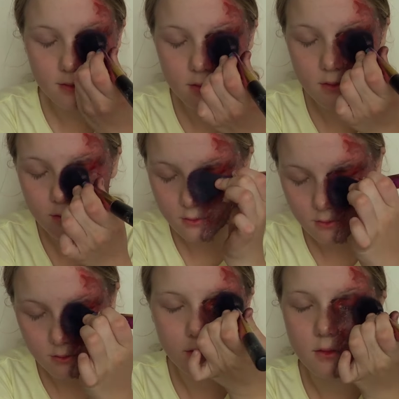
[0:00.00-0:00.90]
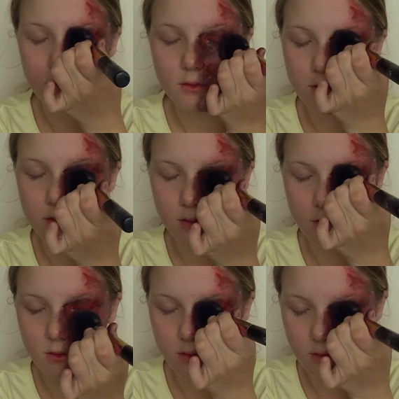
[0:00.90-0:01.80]
eye, blending it
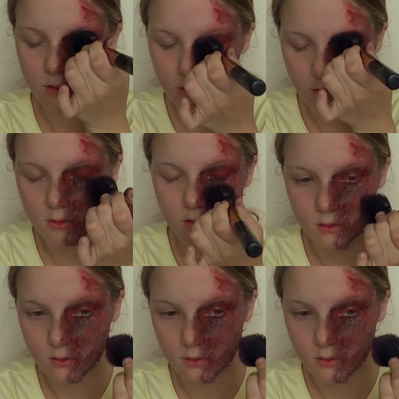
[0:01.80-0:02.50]
all together.